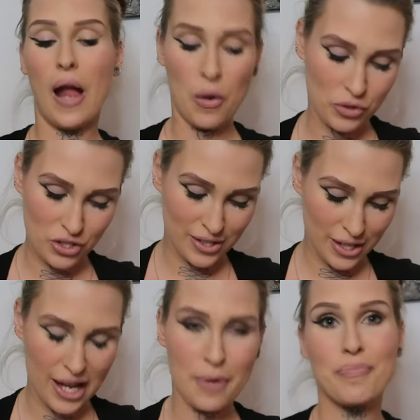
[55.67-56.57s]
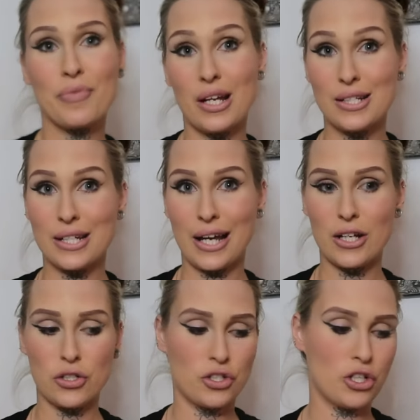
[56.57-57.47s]
I will just say I did
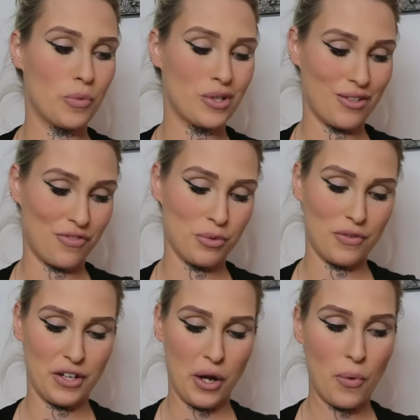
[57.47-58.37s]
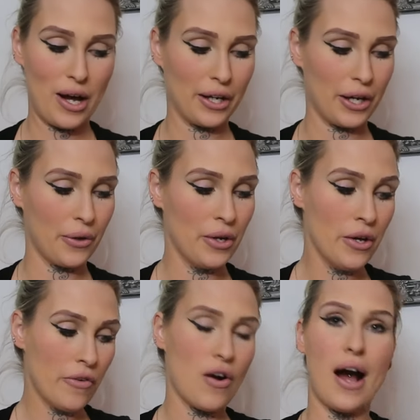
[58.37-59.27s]
kind of touch it up because I filmed that video a while ago.
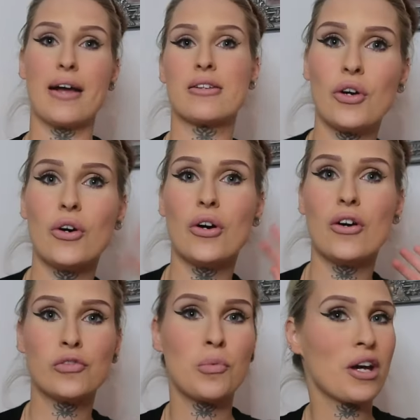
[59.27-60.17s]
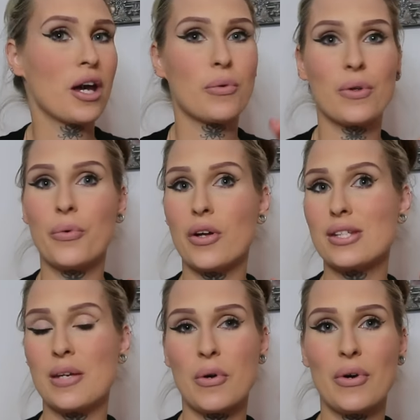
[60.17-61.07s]
Right, if you're unfamiliar with what
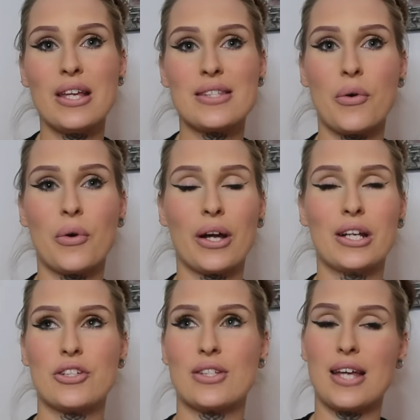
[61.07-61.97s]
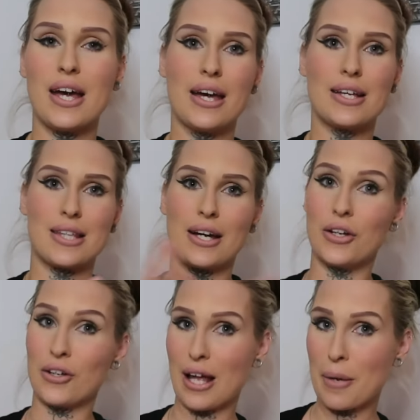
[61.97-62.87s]
Temu is, I will quickly just say it is like an
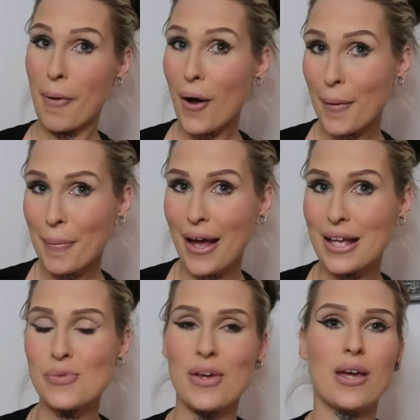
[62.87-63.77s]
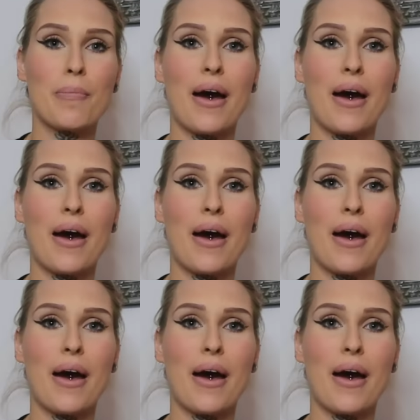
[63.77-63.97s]
online marketplace where you can